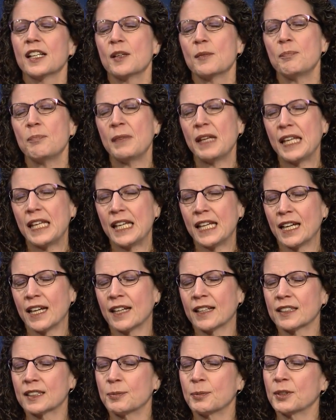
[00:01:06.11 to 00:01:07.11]
media
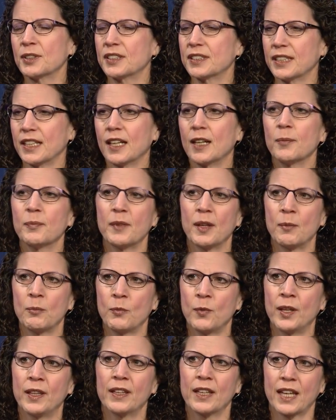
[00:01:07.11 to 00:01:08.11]
experts to help them
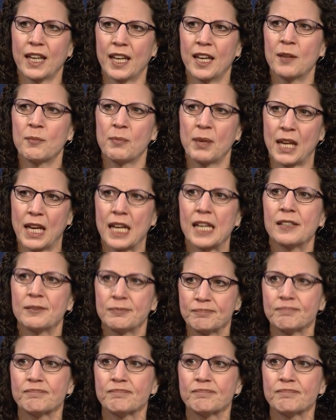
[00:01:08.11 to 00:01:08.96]
win the campaign.